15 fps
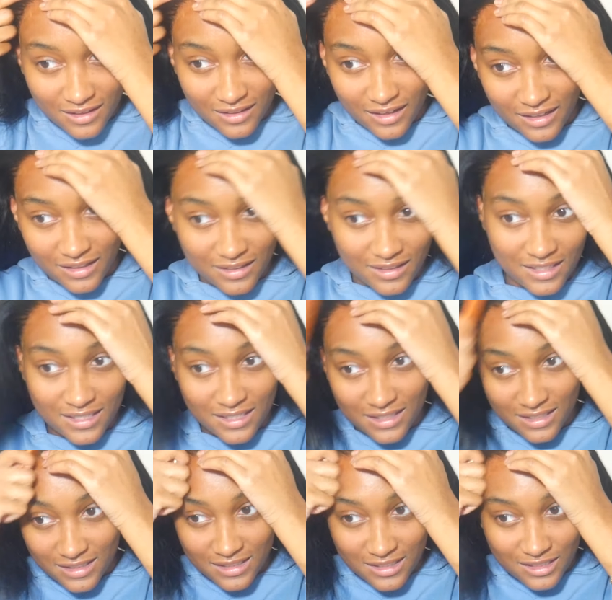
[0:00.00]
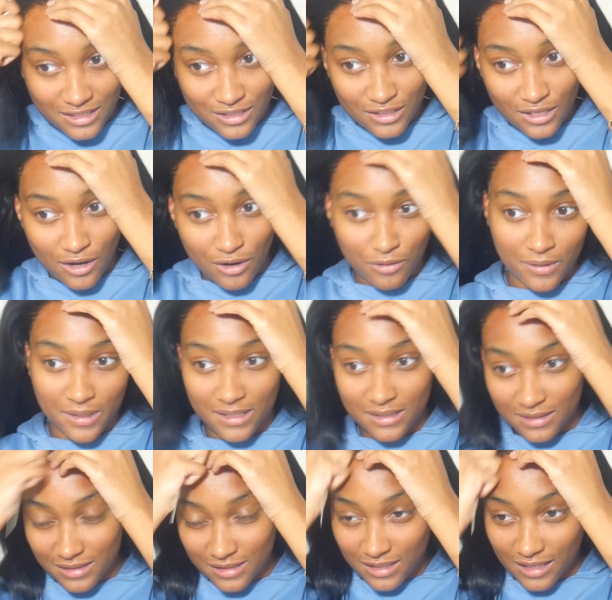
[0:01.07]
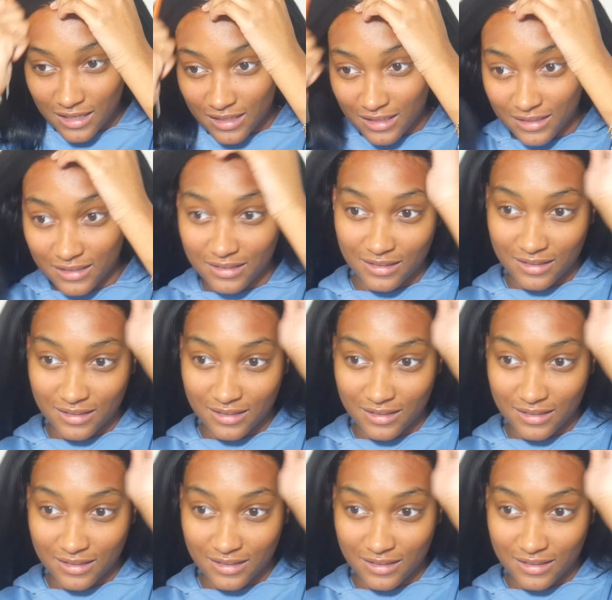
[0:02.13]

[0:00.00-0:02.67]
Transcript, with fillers: Like, this is so insane.